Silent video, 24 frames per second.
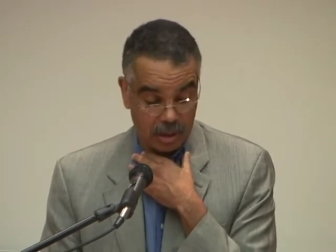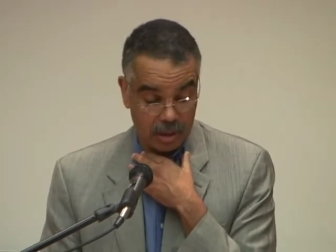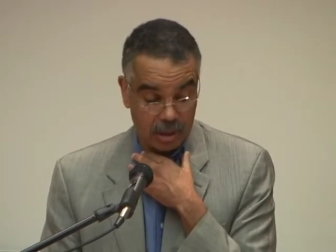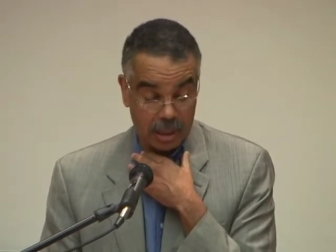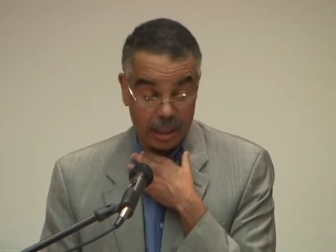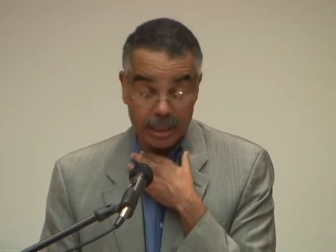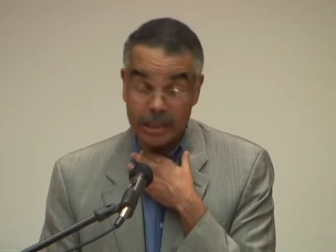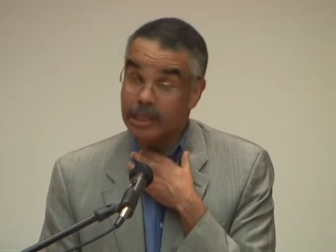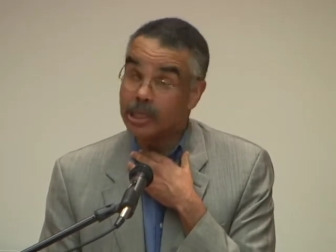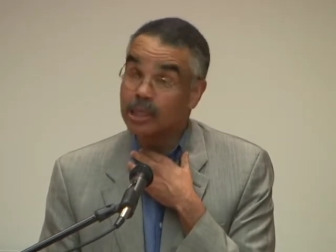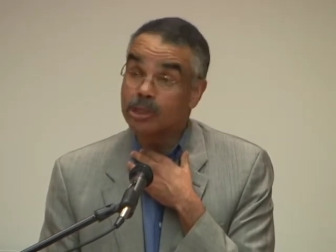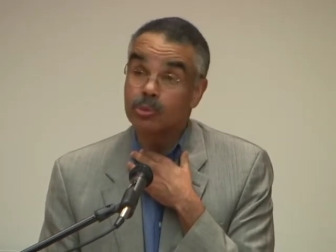
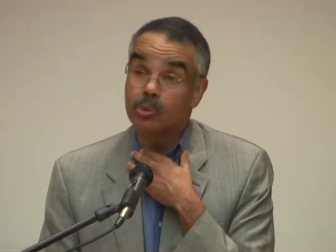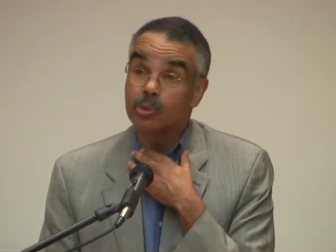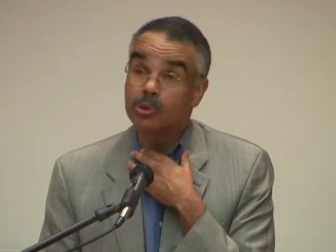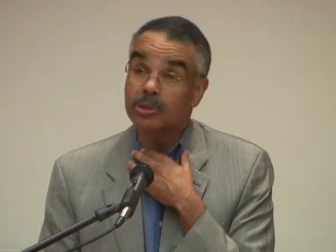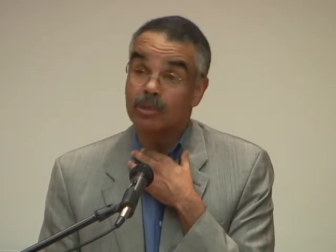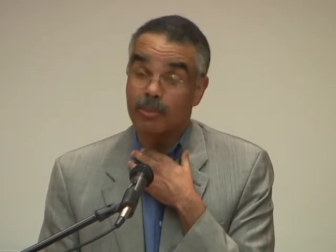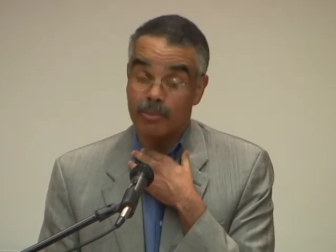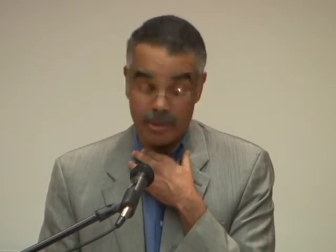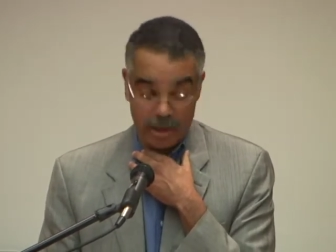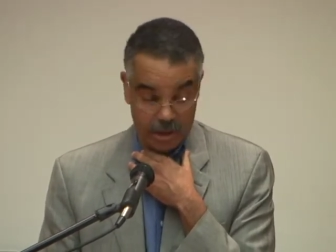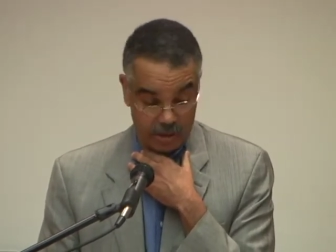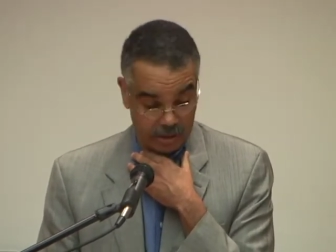And this was
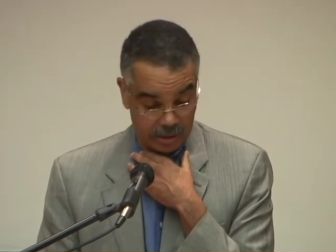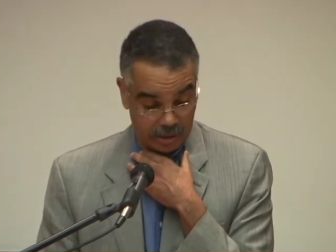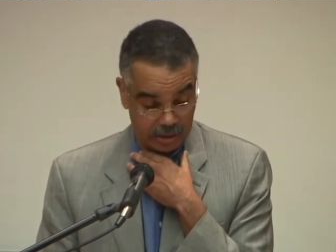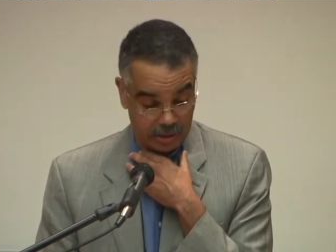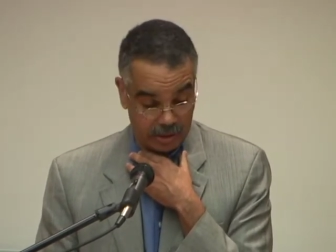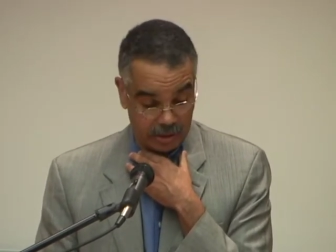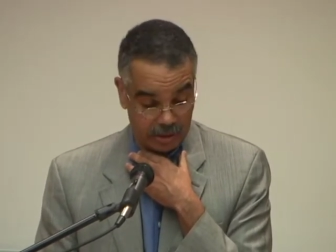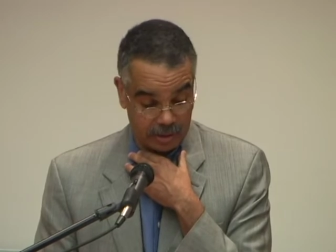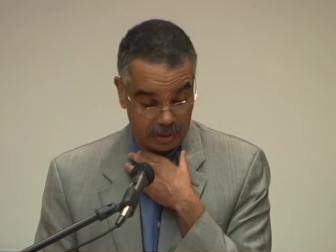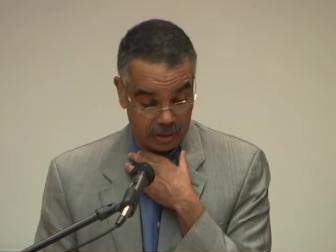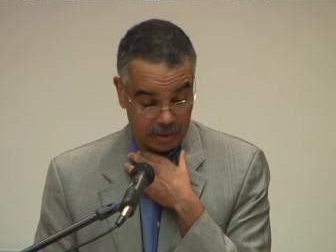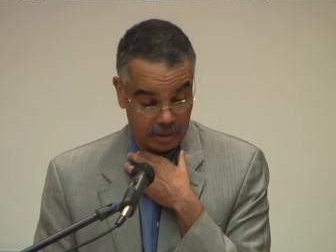
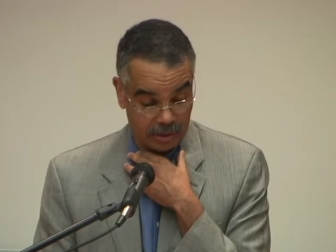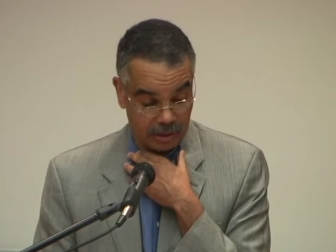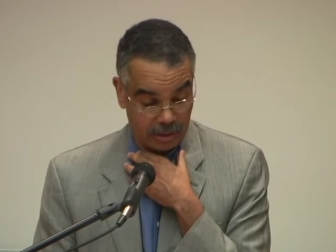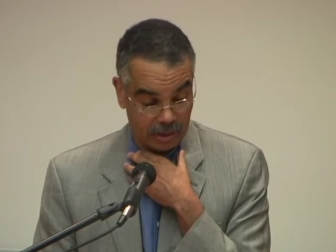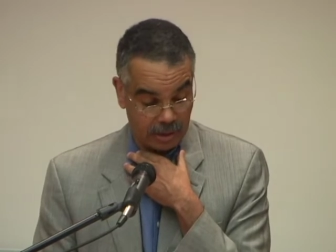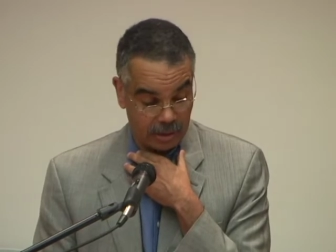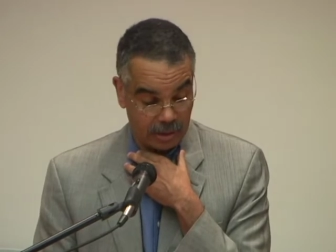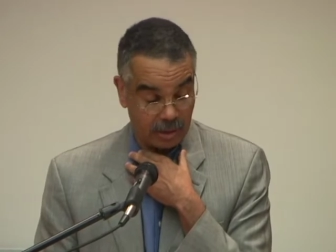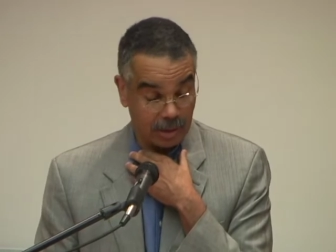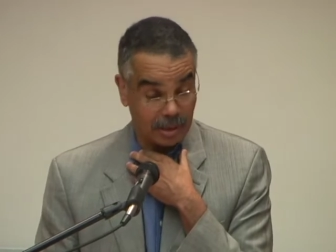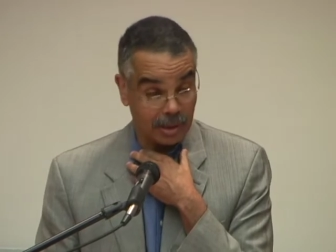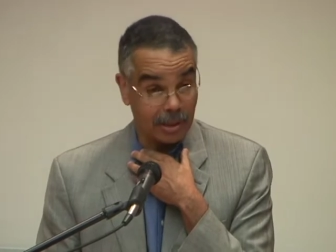America,
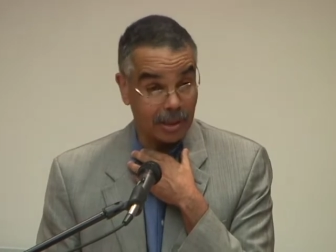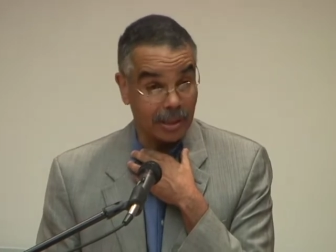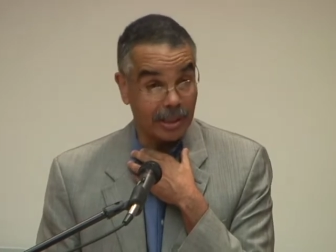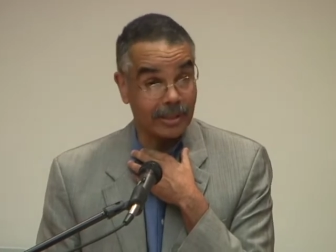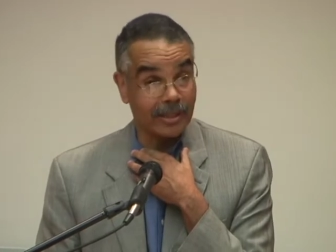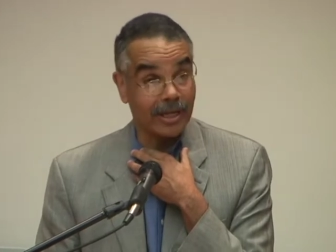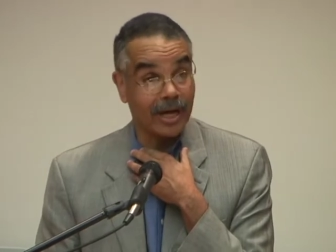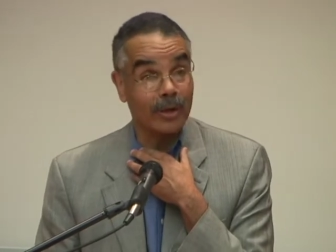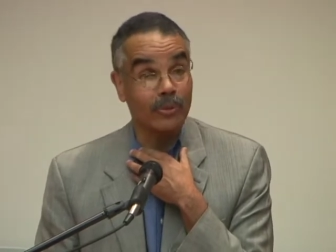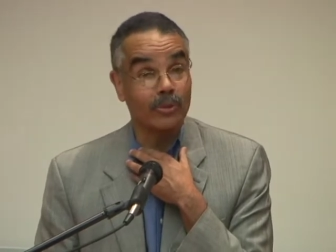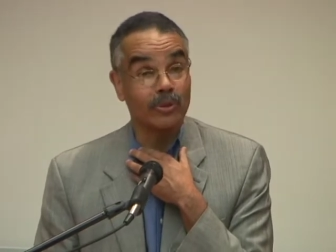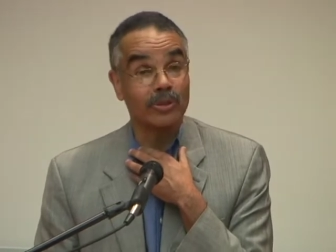
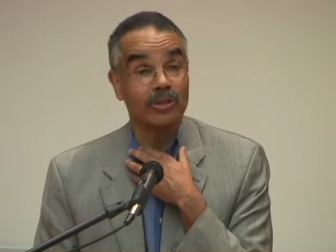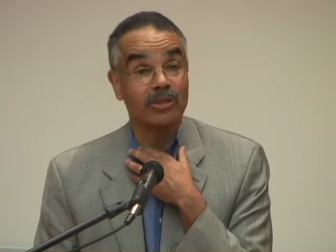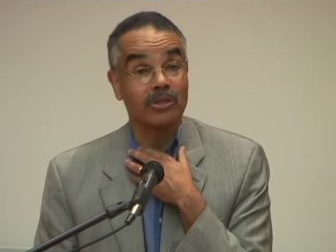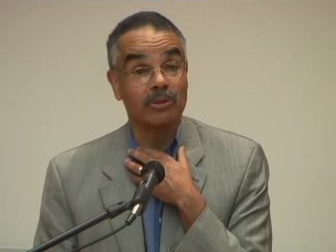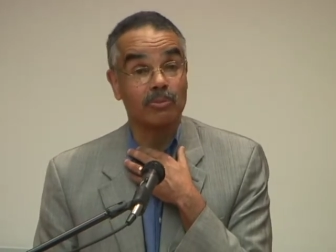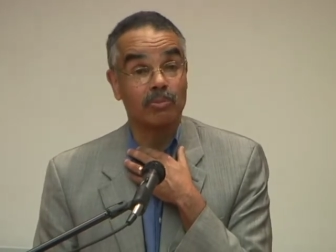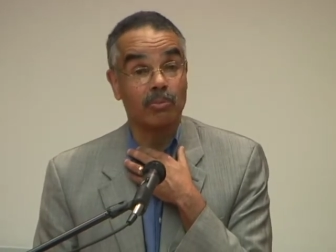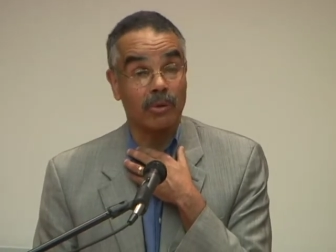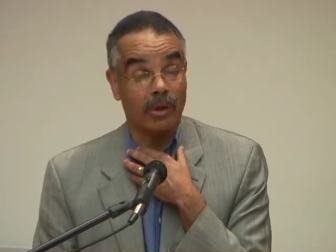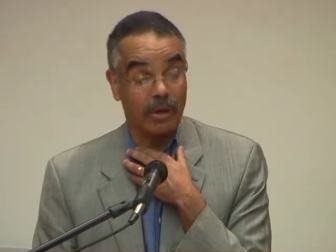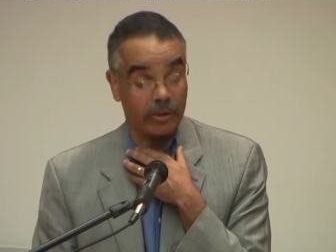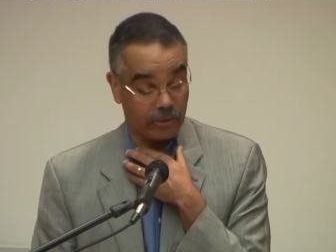and I was his
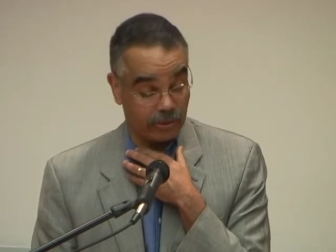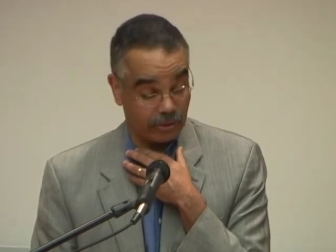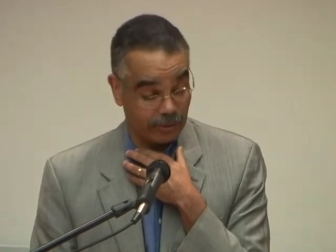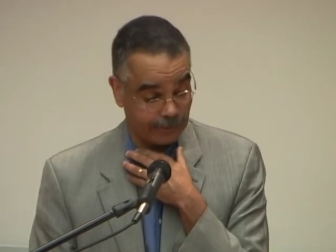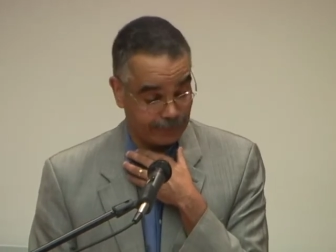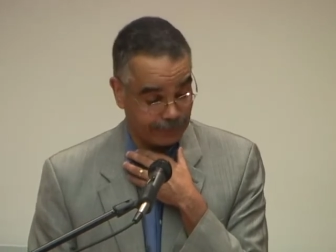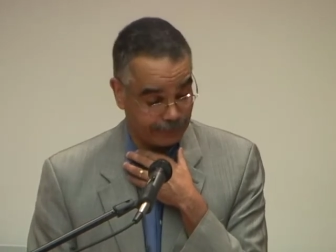brother.